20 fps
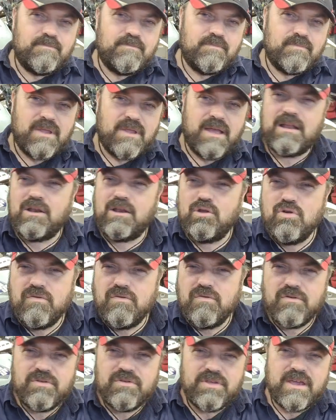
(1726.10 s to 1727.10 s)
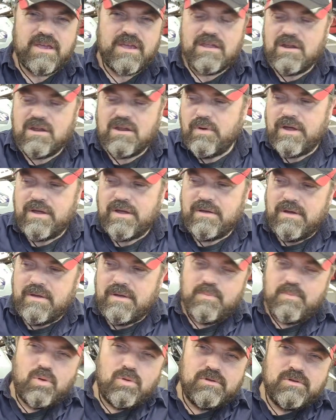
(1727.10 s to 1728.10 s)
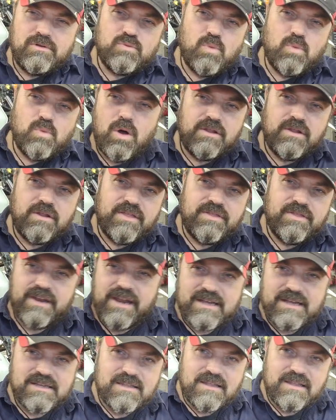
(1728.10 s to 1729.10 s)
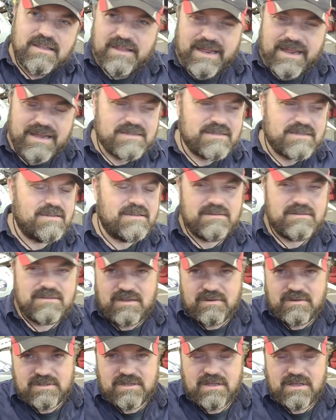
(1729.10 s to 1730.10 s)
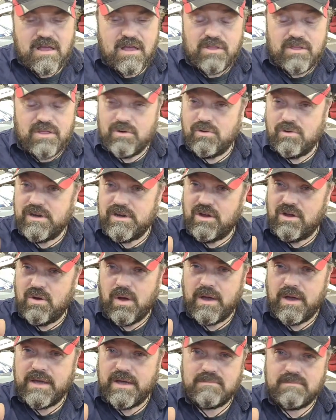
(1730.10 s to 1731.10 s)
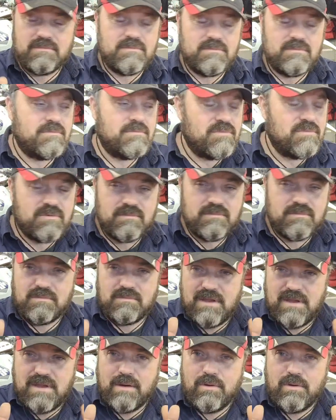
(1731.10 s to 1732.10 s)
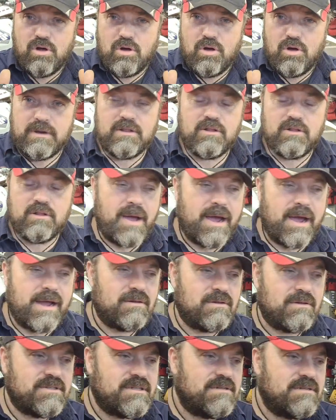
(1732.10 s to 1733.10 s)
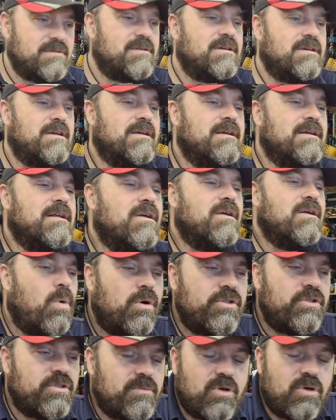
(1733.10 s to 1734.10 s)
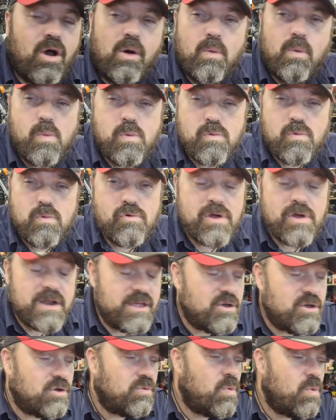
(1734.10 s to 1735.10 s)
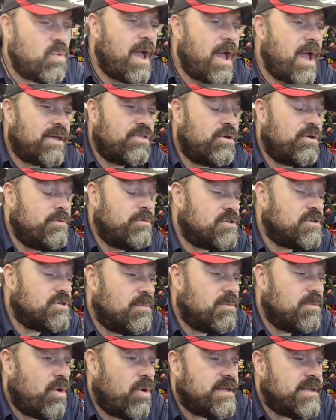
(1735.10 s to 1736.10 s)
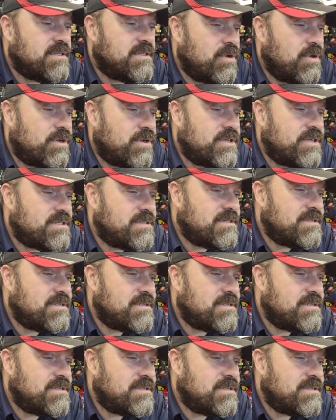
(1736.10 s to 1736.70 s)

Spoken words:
like a Louvre thing, where it pulls one and then the next and the next, and so they were only quite narrow little panels, and one of them got a really good whack. I thought it was going to break, to be honest.